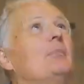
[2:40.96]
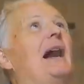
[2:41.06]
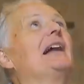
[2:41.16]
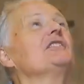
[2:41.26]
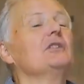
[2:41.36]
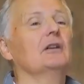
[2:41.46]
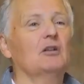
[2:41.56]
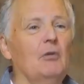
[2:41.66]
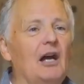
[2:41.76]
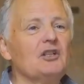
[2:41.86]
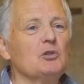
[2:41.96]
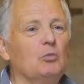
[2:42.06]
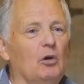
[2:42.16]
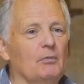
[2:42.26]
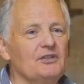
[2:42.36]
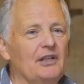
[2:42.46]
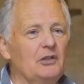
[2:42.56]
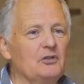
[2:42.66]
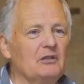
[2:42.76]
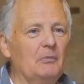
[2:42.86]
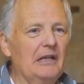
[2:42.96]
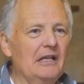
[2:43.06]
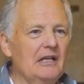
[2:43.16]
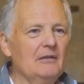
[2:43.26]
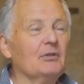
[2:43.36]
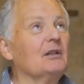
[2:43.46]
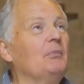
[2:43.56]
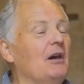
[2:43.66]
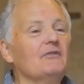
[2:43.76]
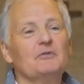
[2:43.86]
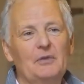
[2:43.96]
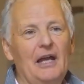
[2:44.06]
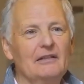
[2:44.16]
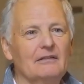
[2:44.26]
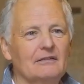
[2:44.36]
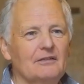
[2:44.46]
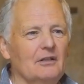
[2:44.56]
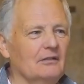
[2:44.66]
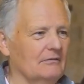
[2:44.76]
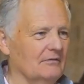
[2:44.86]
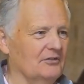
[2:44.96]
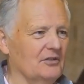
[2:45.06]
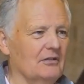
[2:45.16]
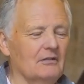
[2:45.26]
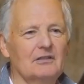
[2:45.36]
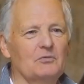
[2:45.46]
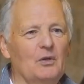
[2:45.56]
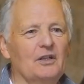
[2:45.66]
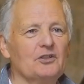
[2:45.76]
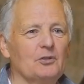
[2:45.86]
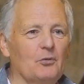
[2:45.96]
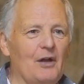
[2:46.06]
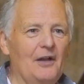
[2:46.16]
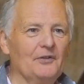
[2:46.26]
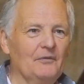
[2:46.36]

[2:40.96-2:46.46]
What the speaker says: bats aren't quite as warm as they used to be, but apart from that, there's winners all around.